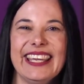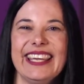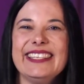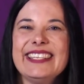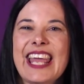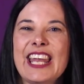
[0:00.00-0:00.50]

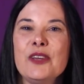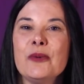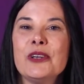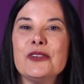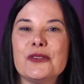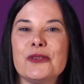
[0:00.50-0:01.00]
Did
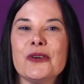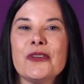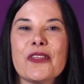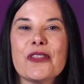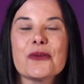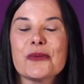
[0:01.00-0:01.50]
anyone Google
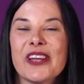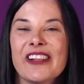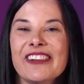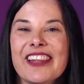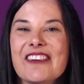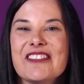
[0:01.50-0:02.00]
the
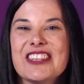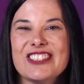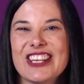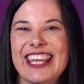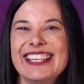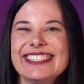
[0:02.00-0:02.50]
thrill of the
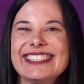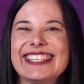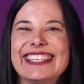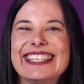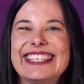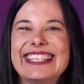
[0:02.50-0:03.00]
chase?
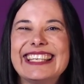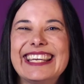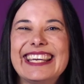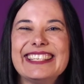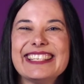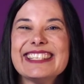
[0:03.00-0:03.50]

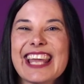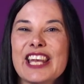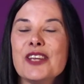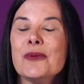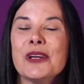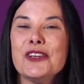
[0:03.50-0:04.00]
Does
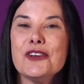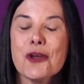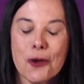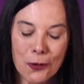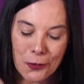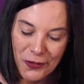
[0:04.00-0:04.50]
anyone
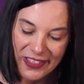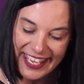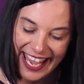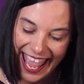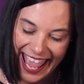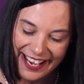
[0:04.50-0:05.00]
know
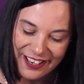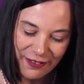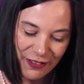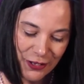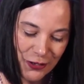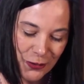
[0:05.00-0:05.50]
the end
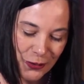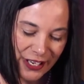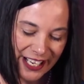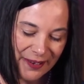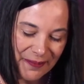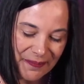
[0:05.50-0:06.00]
of the
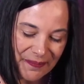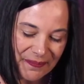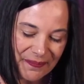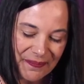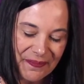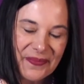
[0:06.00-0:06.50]
story?
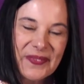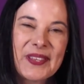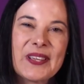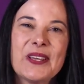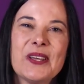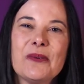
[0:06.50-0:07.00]

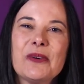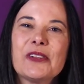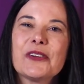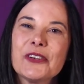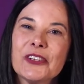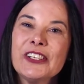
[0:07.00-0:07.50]

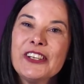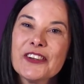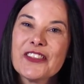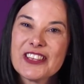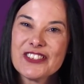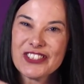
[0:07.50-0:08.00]
Well, earlier
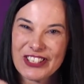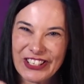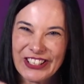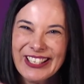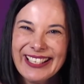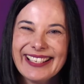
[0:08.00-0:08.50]
this
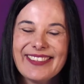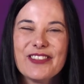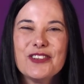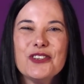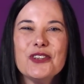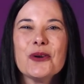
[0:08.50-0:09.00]
year,
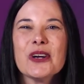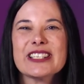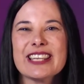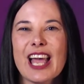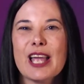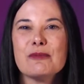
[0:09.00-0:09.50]
the New York
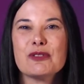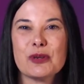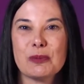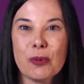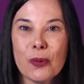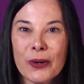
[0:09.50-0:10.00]
Times
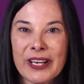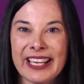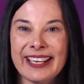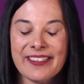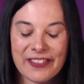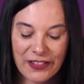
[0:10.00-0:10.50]

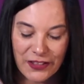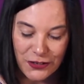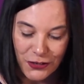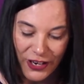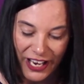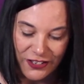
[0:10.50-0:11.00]
reported that the
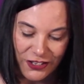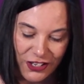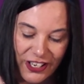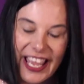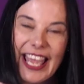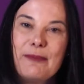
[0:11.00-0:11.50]

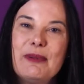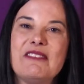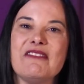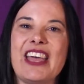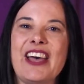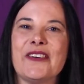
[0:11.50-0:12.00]
treasure had been
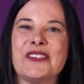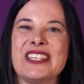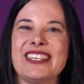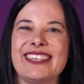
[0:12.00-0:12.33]
found.